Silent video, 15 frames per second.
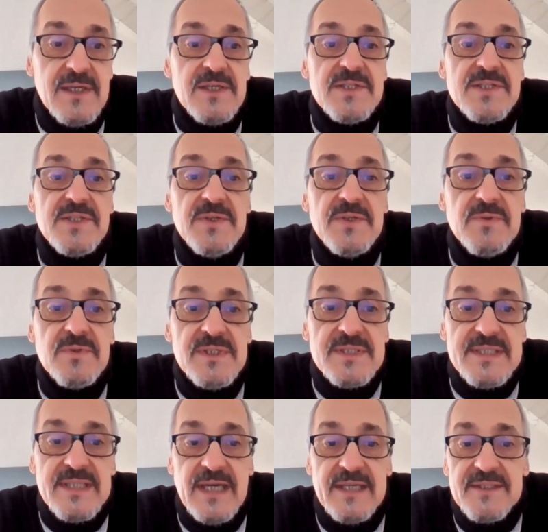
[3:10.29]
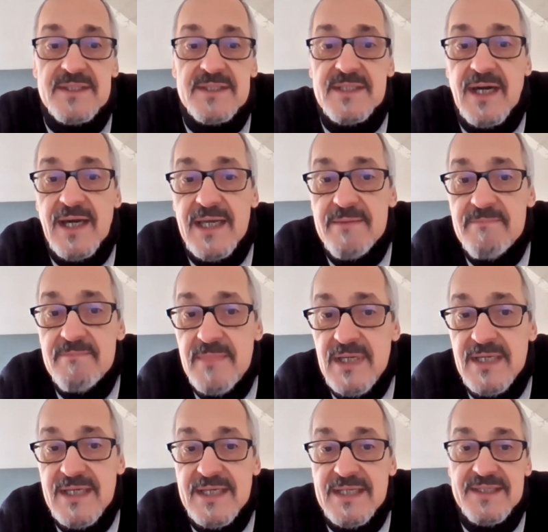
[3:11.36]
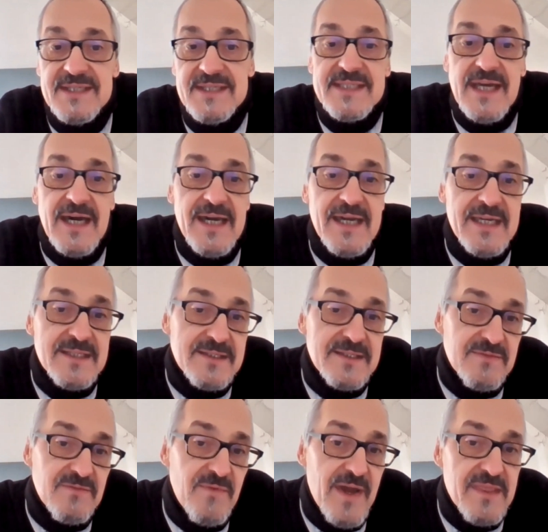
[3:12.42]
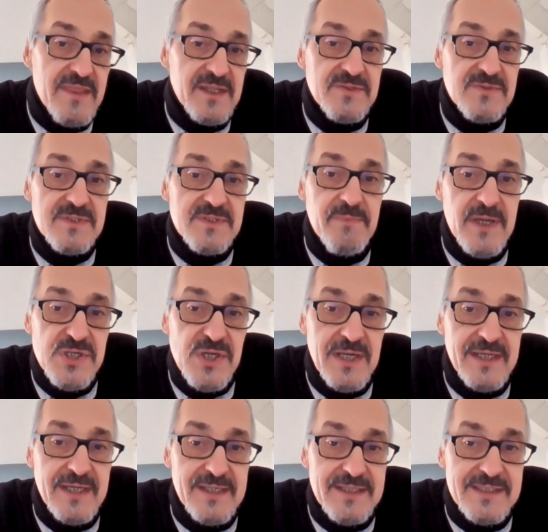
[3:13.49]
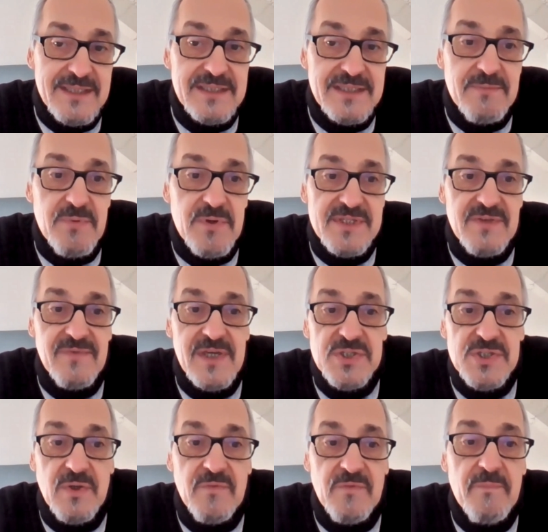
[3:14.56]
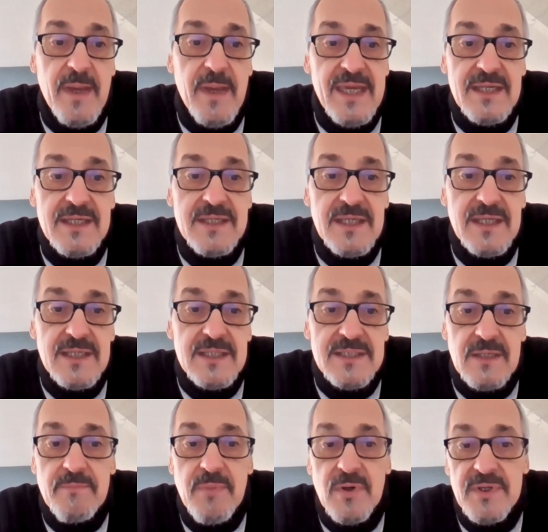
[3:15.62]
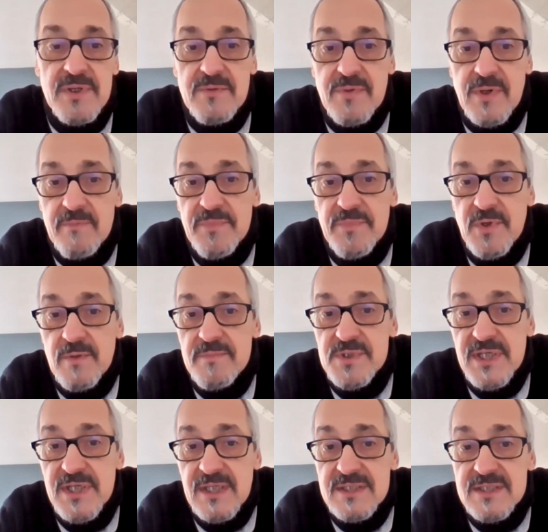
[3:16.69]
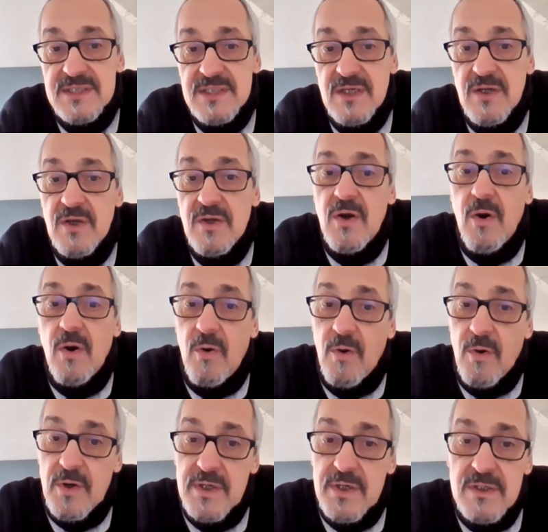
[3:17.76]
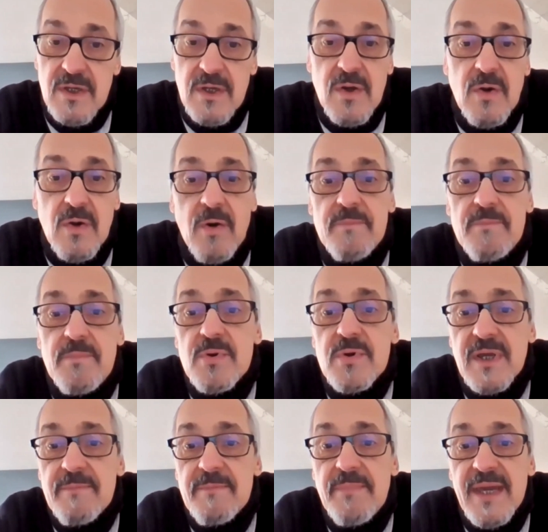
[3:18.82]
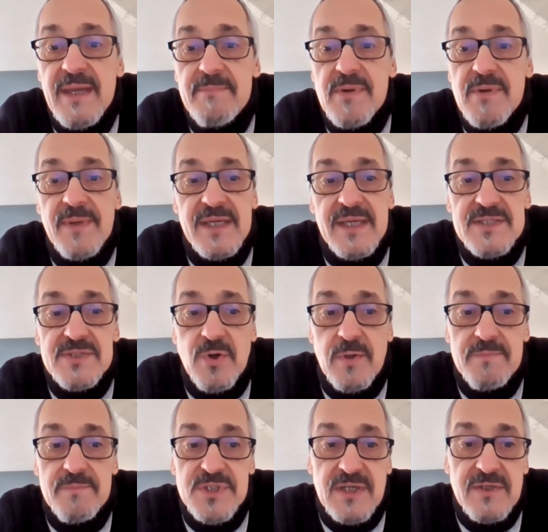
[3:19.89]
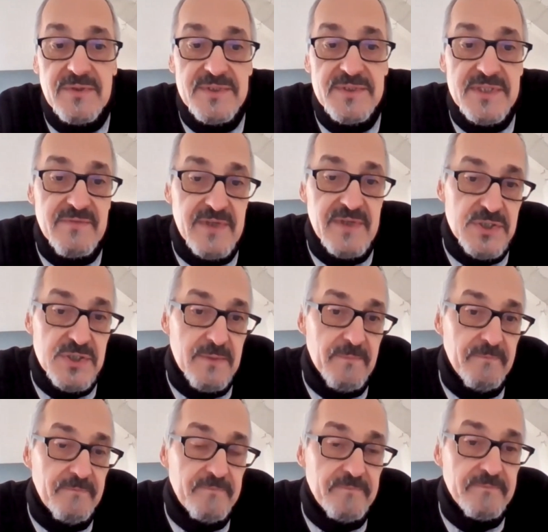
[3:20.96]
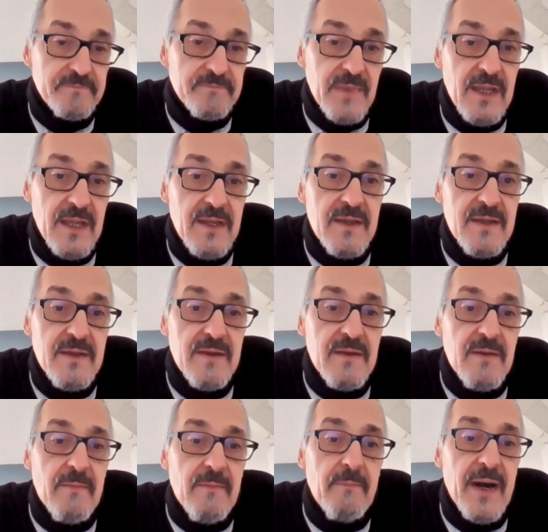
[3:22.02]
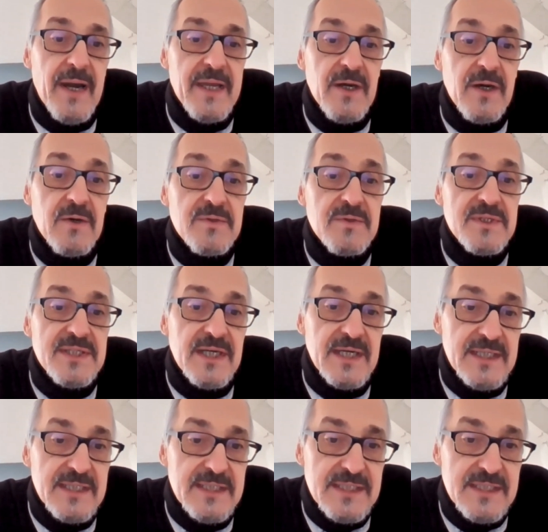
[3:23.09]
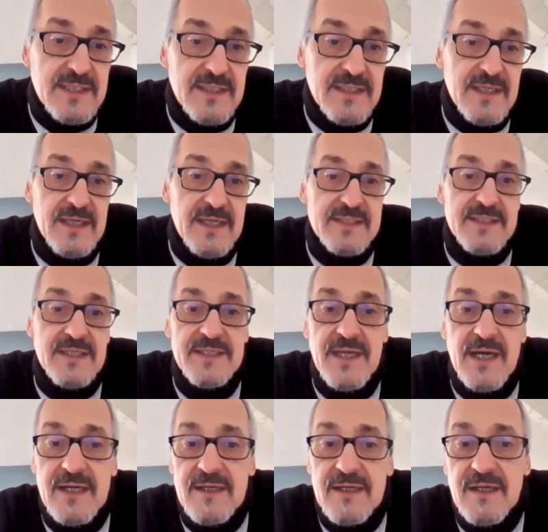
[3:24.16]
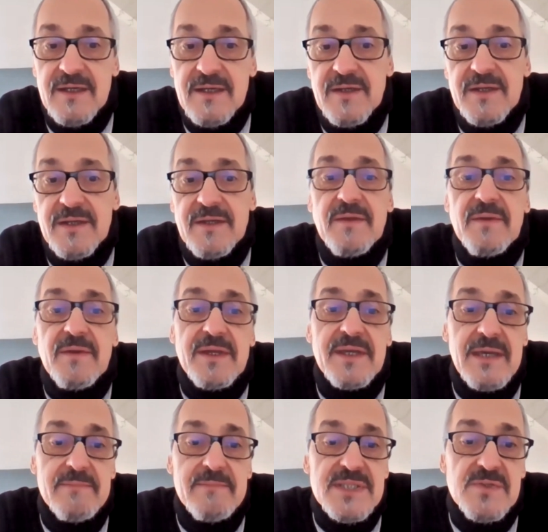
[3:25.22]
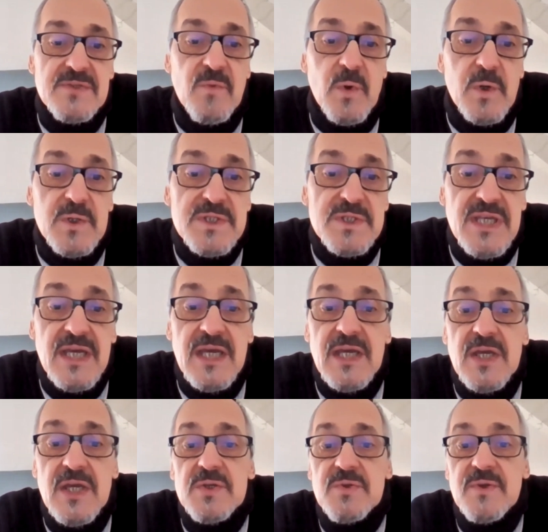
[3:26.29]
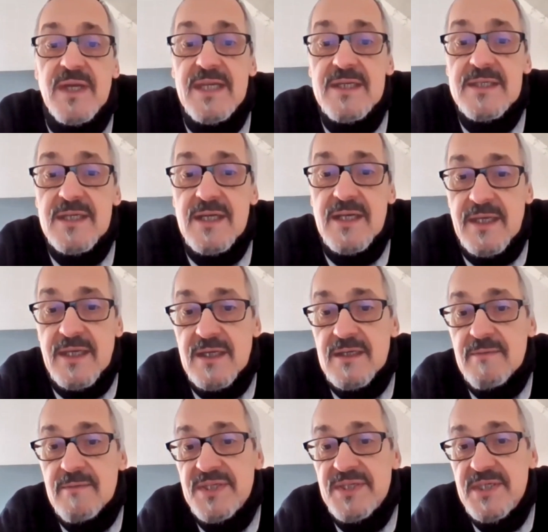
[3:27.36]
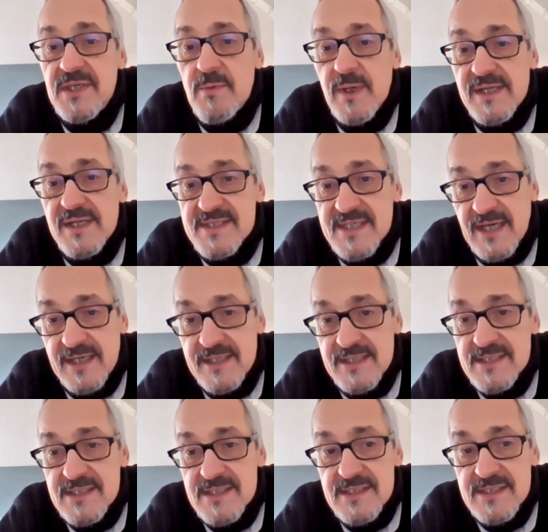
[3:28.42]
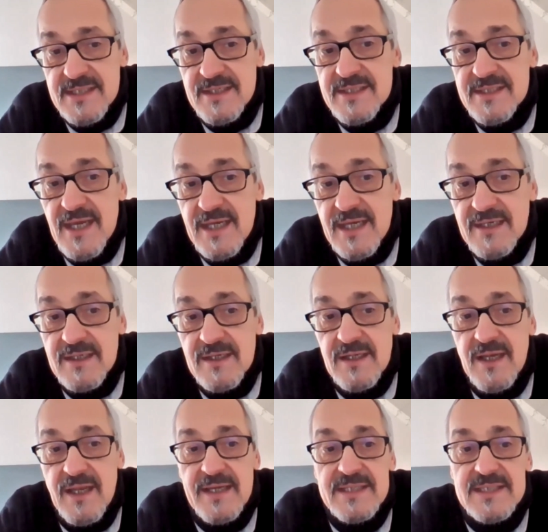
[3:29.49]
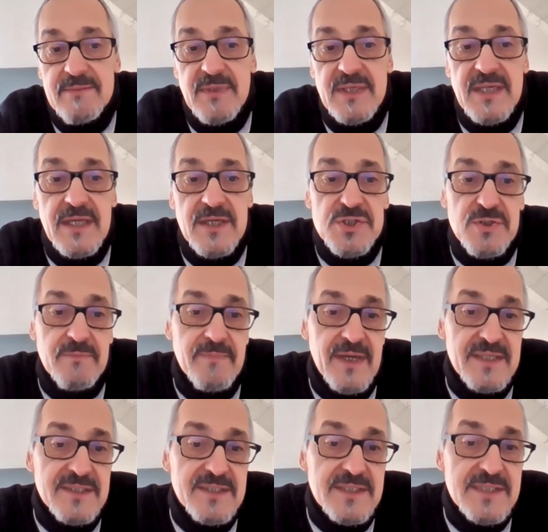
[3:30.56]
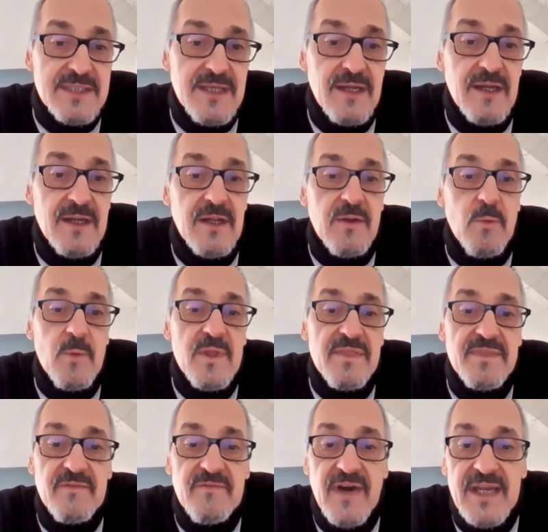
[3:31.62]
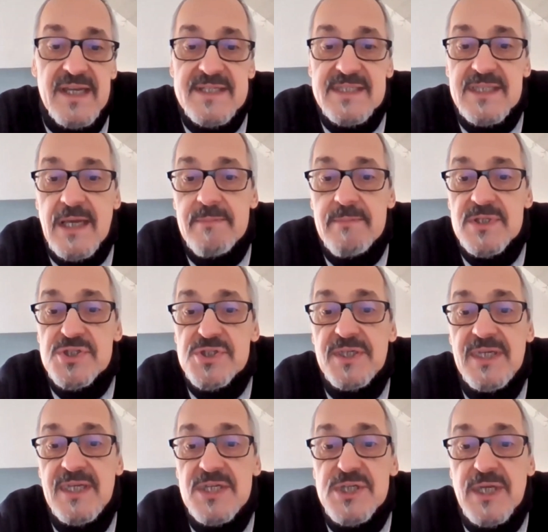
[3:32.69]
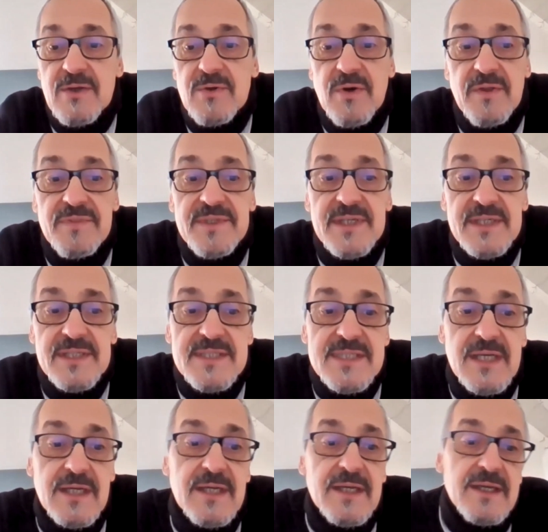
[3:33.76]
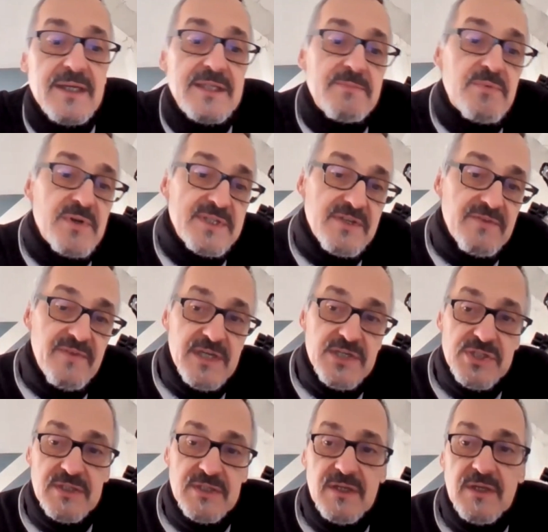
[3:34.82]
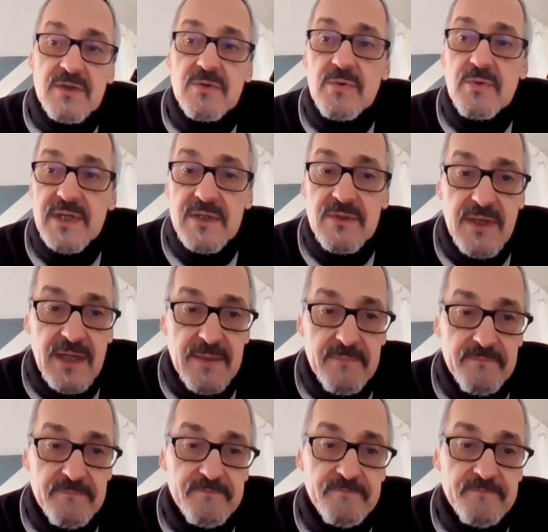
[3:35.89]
Students at the time decided whether to specialize in the preservation of paintings and polychromed objects or on book and paper-based object conservation. My own task as a young chemist was to interlink material sciences and technical examination methods with the well-established teaching contents in the preservation curricula.